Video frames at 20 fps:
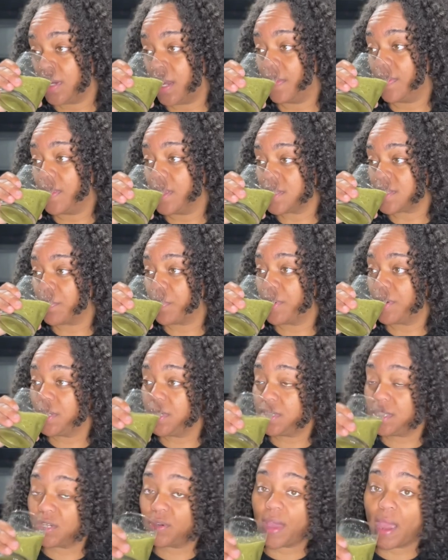I think it's a pretty
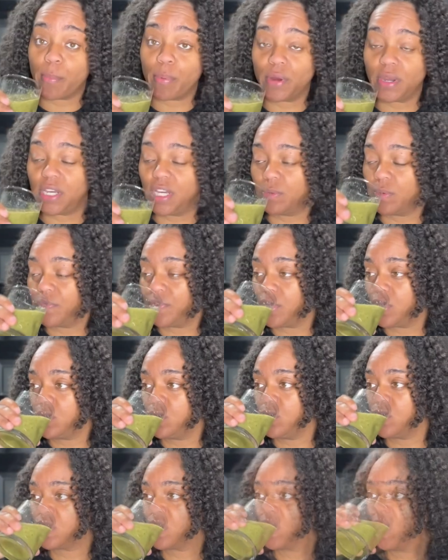good deal. I have pretty good
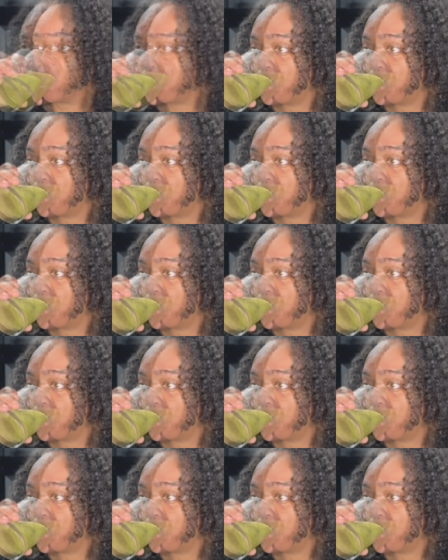reviews.